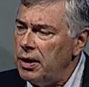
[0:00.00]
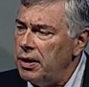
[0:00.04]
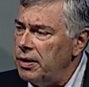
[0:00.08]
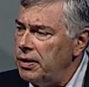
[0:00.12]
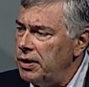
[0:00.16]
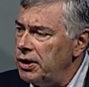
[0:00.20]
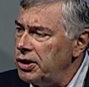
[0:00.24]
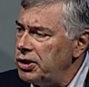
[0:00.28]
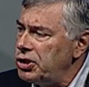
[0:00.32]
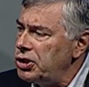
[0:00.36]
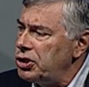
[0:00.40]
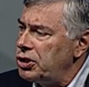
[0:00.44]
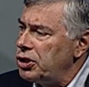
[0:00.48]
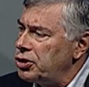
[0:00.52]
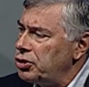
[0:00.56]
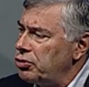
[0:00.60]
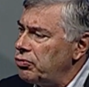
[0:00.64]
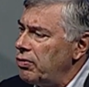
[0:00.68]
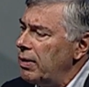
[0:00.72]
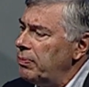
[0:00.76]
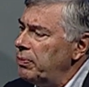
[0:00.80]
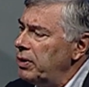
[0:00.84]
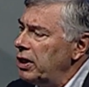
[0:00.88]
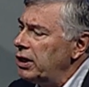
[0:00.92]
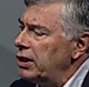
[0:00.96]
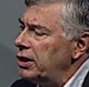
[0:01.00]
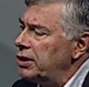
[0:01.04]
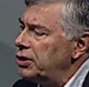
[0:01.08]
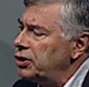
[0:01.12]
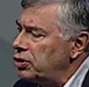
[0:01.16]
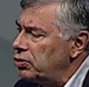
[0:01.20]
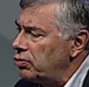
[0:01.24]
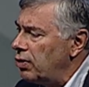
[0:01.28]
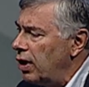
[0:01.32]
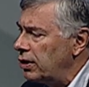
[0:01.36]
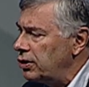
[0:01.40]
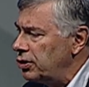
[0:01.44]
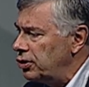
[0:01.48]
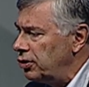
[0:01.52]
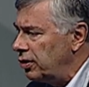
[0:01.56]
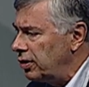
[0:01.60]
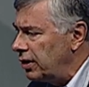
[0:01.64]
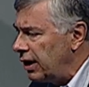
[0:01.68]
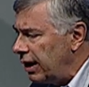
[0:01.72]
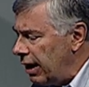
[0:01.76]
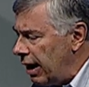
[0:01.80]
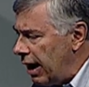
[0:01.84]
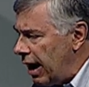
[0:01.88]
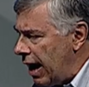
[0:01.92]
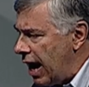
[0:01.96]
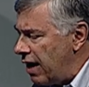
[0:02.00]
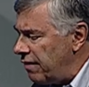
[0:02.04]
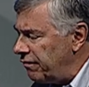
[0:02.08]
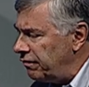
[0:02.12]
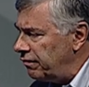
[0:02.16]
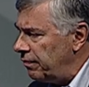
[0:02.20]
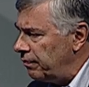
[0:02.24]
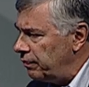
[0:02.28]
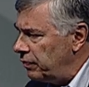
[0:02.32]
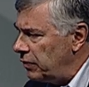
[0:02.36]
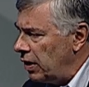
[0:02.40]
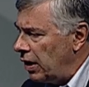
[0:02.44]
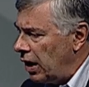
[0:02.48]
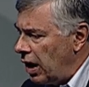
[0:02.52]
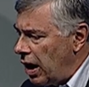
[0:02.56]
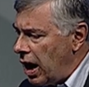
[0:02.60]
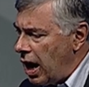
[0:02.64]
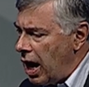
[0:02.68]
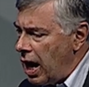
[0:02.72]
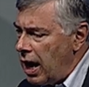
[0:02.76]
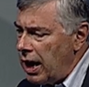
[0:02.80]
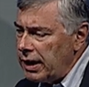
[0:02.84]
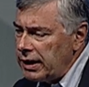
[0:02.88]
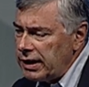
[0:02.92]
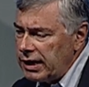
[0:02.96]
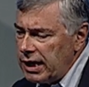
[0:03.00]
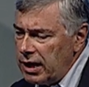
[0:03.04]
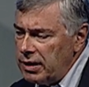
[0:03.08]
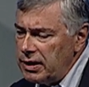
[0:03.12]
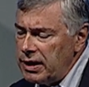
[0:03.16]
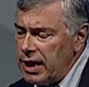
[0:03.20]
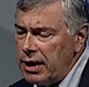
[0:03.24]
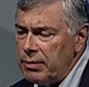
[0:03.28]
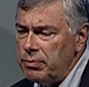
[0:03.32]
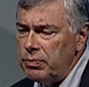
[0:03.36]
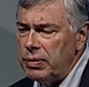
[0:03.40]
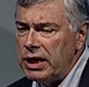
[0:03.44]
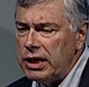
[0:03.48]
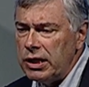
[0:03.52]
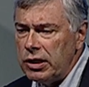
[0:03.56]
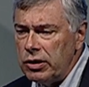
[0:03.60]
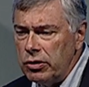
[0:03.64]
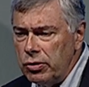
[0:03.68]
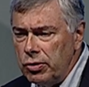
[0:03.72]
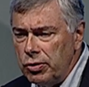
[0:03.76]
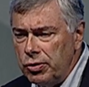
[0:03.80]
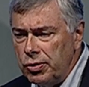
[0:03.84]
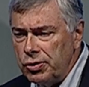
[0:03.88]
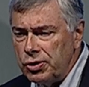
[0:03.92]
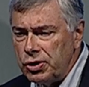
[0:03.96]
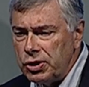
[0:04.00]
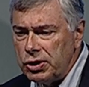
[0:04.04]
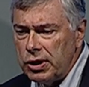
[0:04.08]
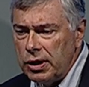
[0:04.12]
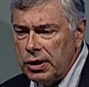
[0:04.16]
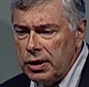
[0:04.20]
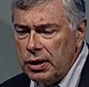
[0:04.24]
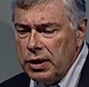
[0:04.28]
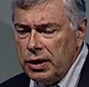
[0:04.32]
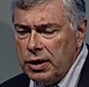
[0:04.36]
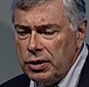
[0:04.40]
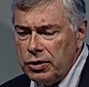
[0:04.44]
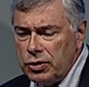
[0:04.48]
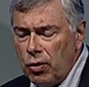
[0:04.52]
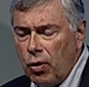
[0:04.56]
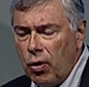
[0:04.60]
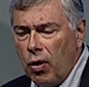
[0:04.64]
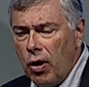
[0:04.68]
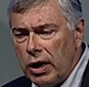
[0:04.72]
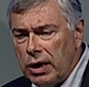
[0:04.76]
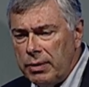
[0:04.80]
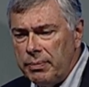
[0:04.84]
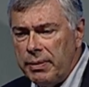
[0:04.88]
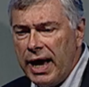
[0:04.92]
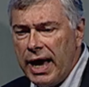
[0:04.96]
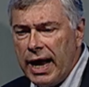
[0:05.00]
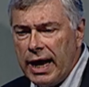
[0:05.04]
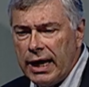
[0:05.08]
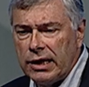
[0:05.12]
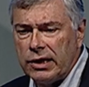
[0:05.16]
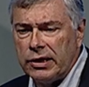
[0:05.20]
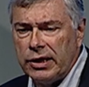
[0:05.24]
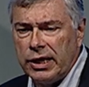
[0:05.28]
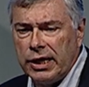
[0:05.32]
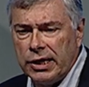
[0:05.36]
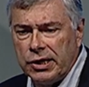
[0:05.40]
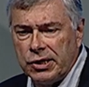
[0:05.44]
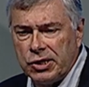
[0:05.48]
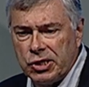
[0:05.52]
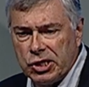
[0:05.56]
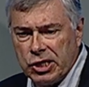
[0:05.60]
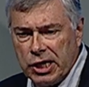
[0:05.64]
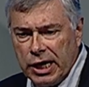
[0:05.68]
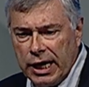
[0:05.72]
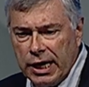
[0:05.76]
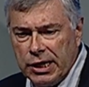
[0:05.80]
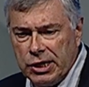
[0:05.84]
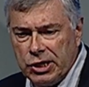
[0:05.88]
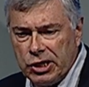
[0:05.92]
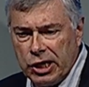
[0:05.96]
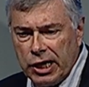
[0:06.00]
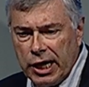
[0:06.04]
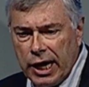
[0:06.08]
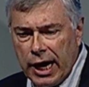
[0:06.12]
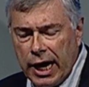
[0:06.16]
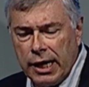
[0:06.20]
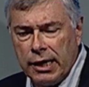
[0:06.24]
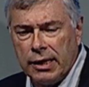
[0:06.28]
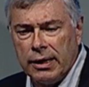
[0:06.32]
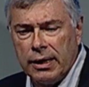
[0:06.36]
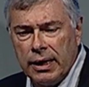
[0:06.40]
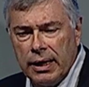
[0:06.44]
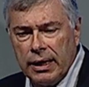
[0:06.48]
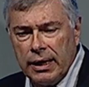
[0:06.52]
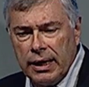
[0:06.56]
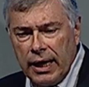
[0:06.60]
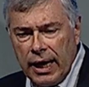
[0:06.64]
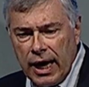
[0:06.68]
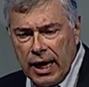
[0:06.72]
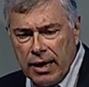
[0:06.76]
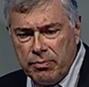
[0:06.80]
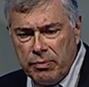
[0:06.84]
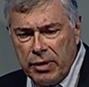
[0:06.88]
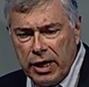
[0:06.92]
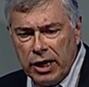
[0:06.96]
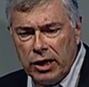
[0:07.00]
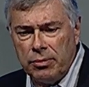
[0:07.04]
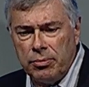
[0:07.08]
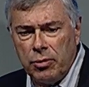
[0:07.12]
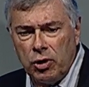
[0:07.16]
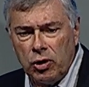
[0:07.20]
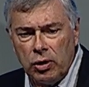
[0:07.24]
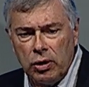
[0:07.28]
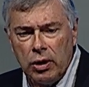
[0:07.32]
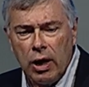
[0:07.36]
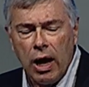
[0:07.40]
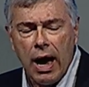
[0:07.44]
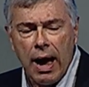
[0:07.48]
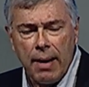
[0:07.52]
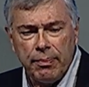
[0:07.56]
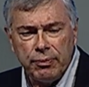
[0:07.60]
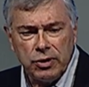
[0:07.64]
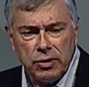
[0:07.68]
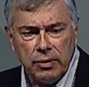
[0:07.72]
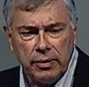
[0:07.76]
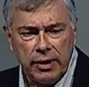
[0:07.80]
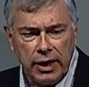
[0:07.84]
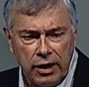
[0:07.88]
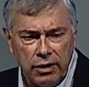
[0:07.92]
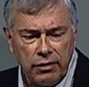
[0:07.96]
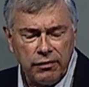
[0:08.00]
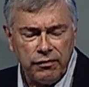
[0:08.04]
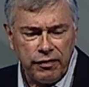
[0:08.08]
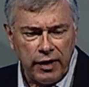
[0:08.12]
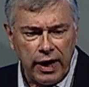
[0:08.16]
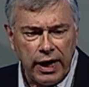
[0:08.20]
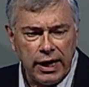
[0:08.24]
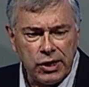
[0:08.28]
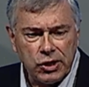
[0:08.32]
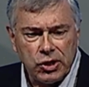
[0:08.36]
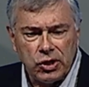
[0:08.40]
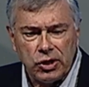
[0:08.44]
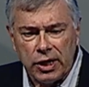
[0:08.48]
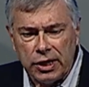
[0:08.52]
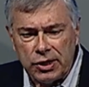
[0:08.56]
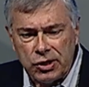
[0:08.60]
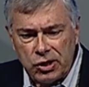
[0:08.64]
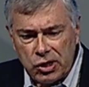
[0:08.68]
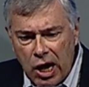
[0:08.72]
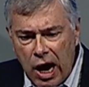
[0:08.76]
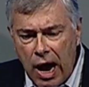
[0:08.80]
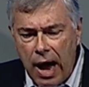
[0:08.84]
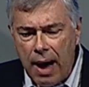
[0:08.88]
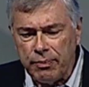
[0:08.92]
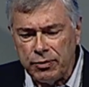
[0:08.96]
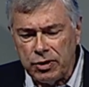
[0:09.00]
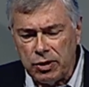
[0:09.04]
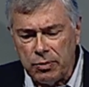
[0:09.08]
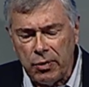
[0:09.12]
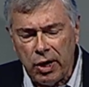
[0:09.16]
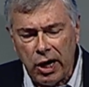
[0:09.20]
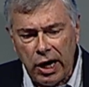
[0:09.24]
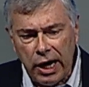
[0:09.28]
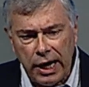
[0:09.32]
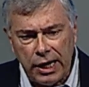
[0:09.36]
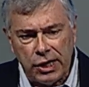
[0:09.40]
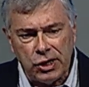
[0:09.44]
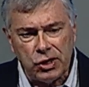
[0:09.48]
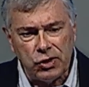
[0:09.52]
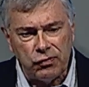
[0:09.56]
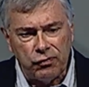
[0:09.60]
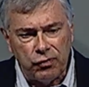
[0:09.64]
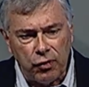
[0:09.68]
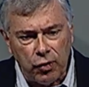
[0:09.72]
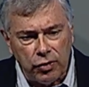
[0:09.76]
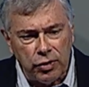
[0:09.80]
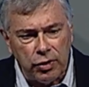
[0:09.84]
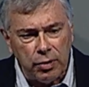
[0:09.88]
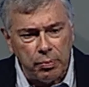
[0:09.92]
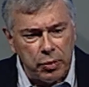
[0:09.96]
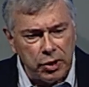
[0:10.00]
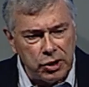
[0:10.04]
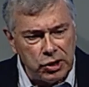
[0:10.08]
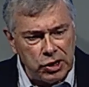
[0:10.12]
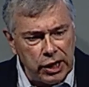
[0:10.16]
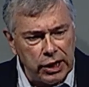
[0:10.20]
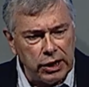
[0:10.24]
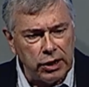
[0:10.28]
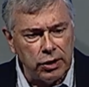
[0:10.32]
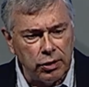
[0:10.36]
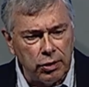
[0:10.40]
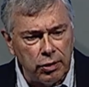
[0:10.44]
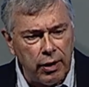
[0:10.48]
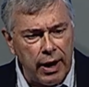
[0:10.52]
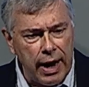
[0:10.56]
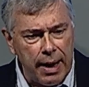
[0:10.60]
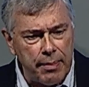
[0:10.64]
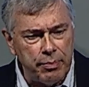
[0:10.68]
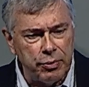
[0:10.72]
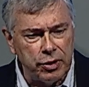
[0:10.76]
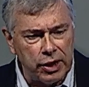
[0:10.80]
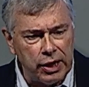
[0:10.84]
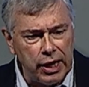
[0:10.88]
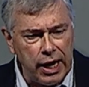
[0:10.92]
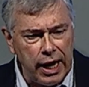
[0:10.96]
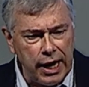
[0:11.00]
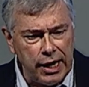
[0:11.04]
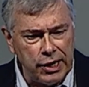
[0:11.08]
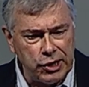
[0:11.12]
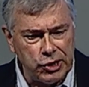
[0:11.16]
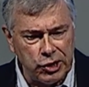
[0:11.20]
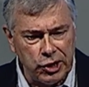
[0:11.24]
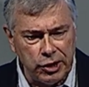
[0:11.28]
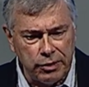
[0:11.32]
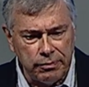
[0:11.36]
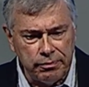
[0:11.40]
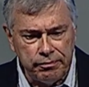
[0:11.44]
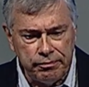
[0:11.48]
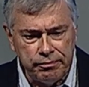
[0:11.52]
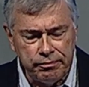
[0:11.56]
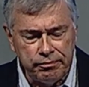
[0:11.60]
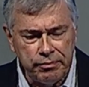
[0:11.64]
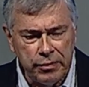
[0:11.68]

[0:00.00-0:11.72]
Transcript: This distributed structured graph uh, can then be used to automatically instantiate a minimal interface that's optimized for the particular application.